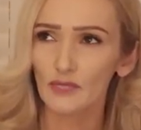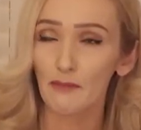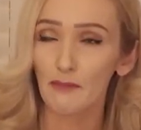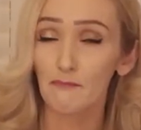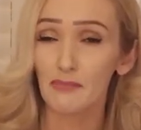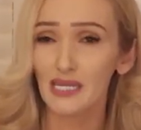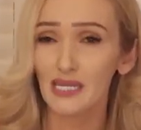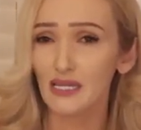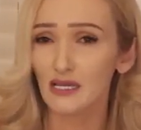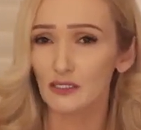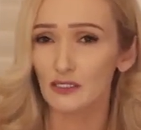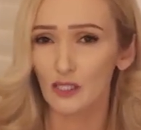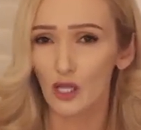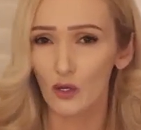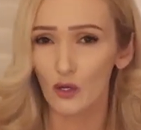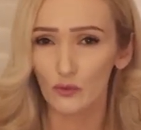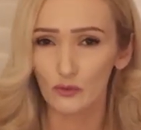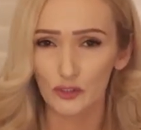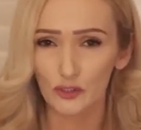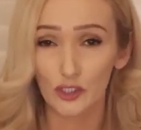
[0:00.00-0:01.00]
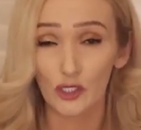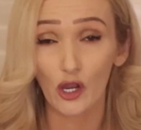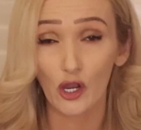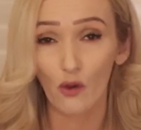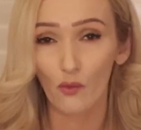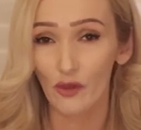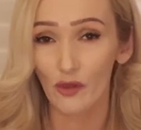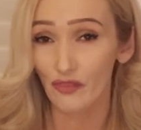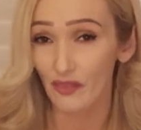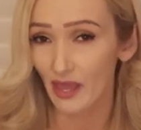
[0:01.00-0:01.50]
being alone to
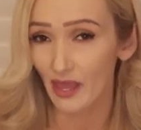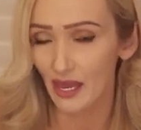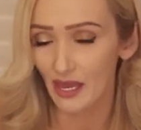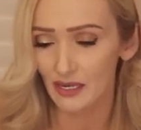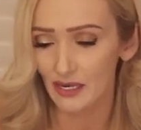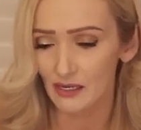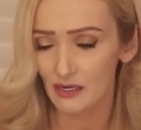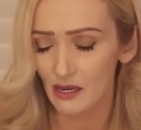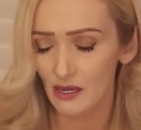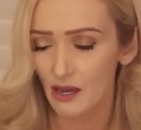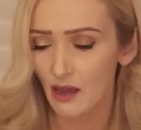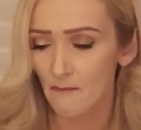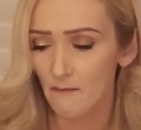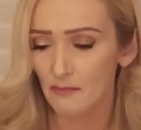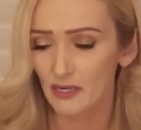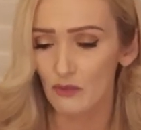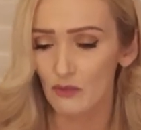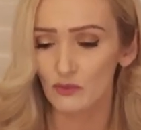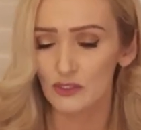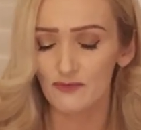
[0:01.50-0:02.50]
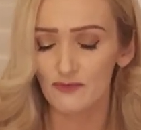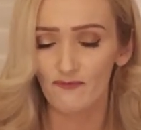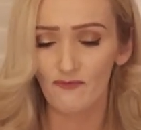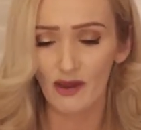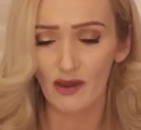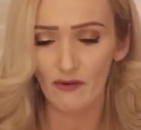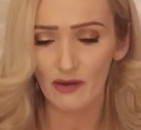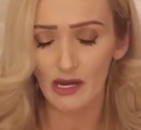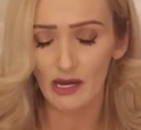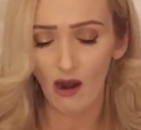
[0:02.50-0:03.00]
go within, but it was
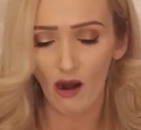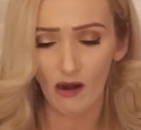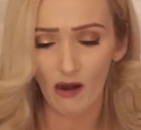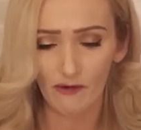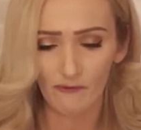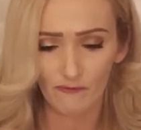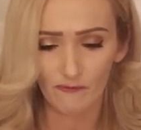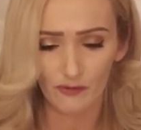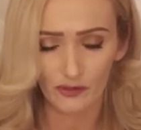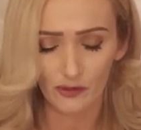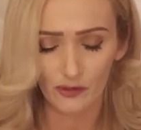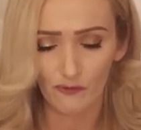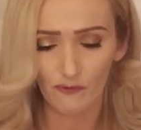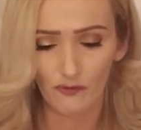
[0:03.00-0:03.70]
very hard for you.